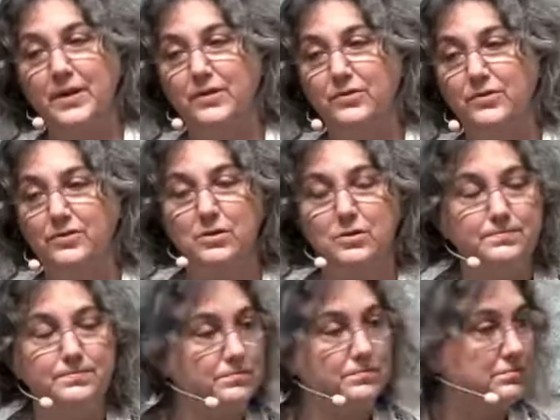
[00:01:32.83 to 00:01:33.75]
so
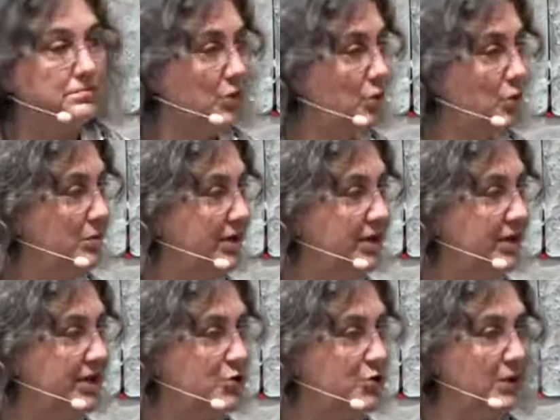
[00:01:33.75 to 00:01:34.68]
we begin
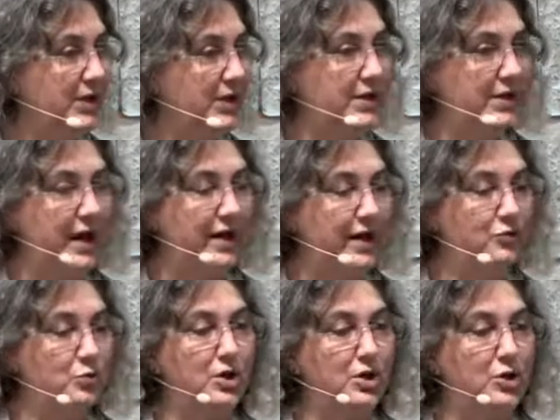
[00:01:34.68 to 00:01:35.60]
each week,
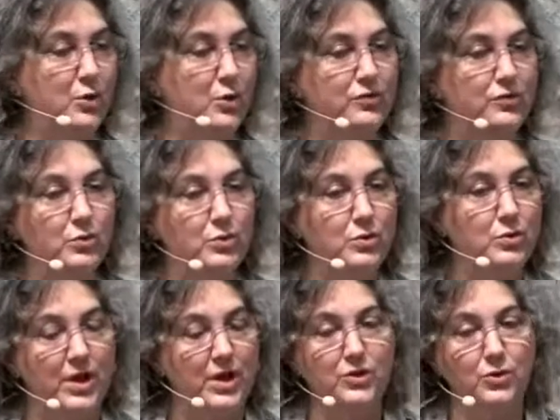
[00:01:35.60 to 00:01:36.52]
as we always do, with
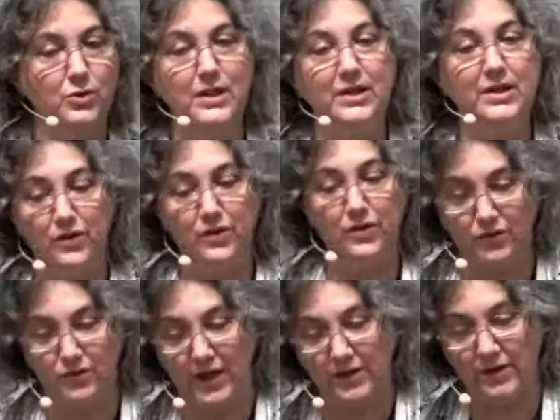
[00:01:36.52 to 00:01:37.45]
trying to release the
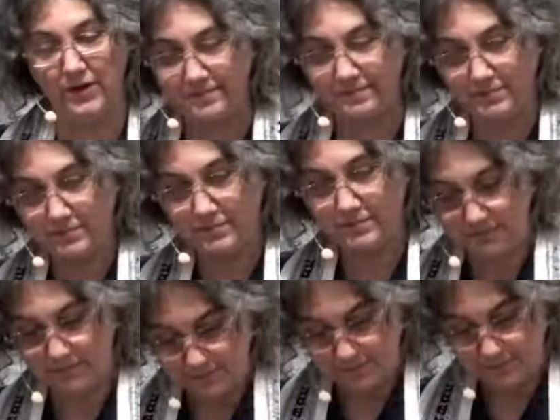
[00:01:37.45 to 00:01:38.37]
stress,
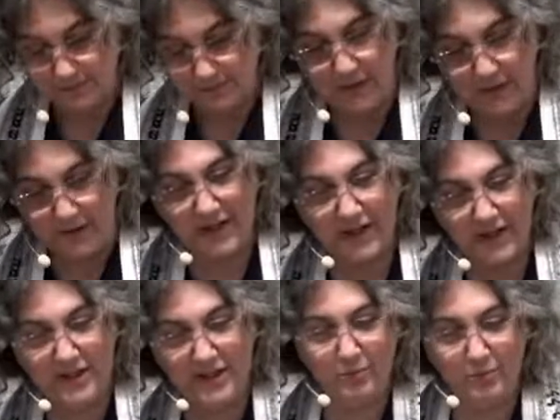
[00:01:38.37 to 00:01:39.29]
taking
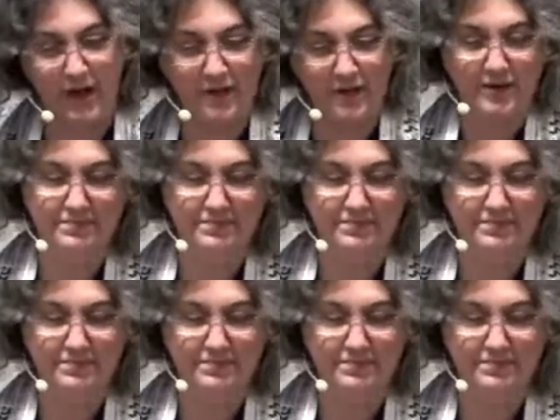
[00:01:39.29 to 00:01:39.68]
a deep breath,